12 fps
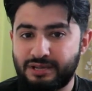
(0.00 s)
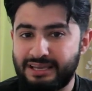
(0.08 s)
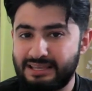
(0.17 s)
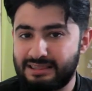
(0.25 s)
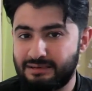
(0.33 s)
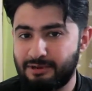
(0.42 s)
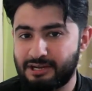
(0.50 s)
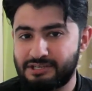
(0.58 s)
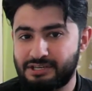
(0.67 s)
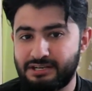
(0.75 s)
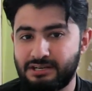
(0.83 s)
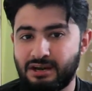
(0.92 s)
kill the
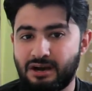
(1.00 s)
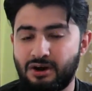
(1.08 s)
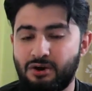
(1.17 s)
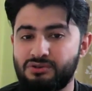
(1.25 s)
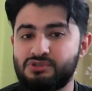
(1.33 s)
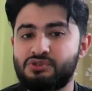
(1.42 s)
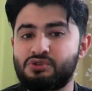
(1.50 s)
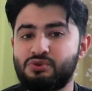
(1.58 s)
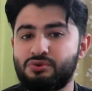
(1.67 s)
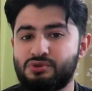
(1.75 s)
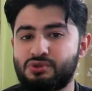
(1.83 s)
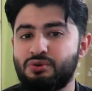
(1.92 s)
bacteria or
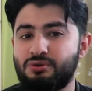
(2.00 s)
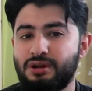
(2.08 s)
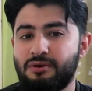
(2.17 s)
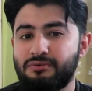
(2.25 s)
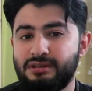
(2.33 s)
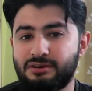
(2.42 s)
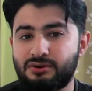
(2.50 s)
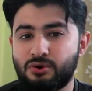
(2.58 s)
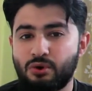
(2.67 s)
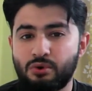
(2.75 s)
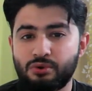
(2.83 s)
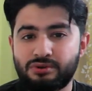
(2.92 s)
slow down their
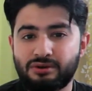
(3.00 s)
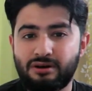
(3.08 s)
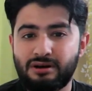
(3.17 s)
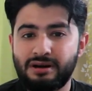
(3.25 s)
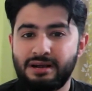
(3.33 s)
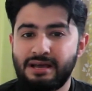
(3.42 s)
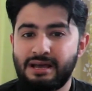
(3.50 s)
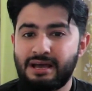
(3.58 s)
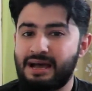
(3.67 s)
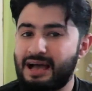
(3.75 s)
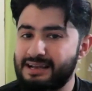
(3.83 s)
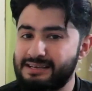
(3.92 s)
growth or
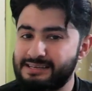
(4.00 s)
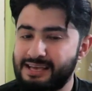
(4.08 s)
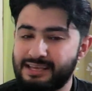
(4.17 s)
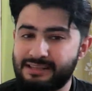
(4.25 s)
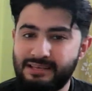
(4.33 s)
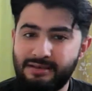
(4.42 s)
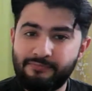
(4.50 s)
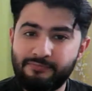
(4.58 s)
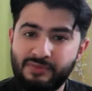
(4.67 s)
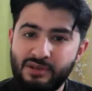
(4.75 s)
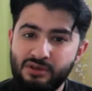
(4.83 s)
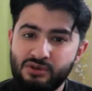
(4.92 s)
attack them.